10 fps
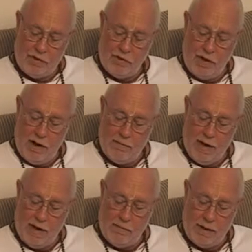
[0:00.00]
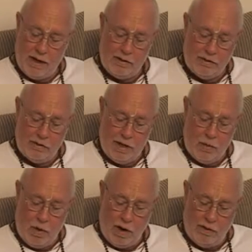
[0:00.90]
should not make a miserly
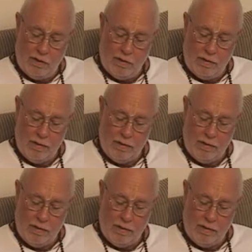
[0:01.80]
quarrel